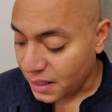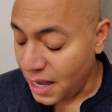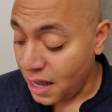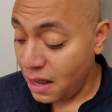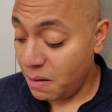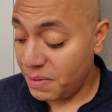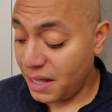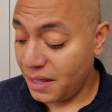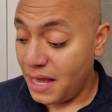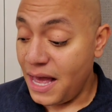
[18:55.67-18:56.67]
I
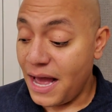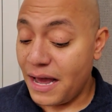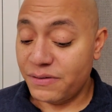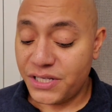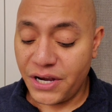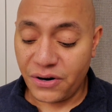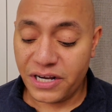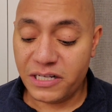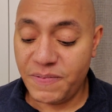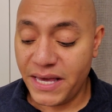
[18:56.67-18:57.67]
was
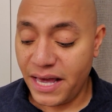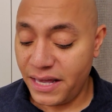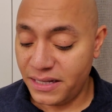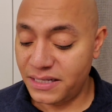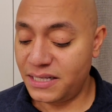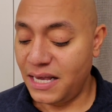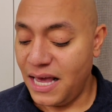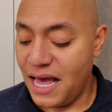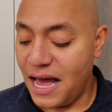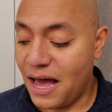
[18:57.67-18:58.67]
curious because
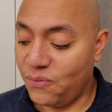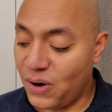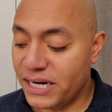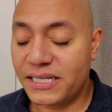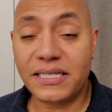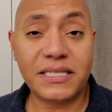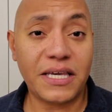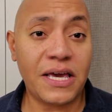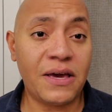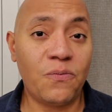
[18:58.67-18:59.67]
I wanted to
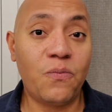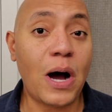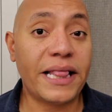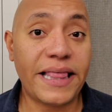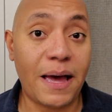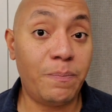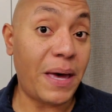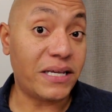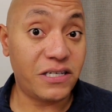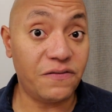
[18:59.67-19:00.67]
see what that
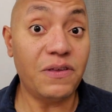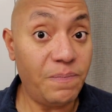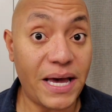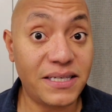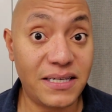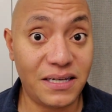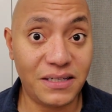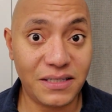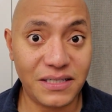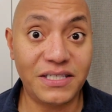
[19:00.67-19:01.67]
best of the best
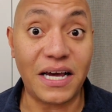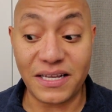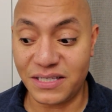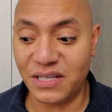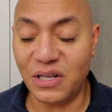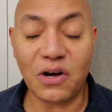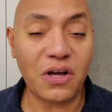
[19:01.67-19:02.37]
does look